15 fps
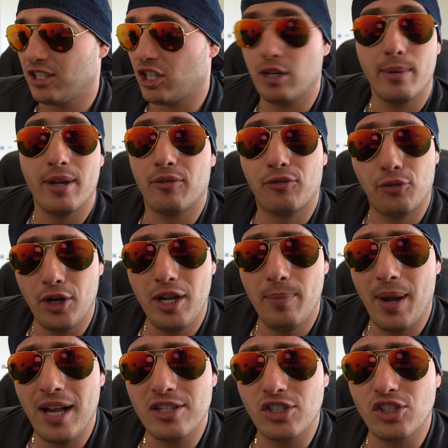it's gonna be a free
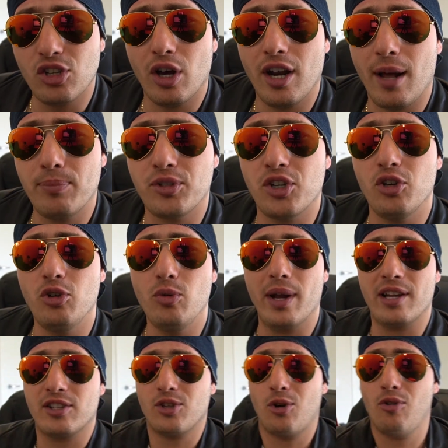page to sign up to,
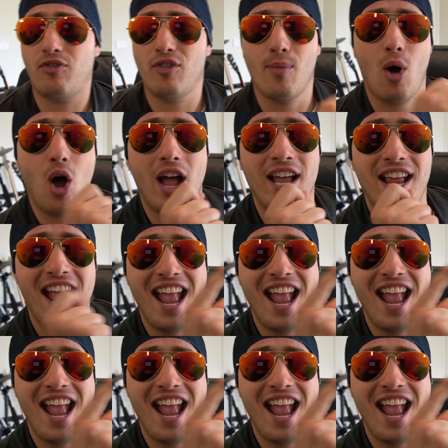and it's all for my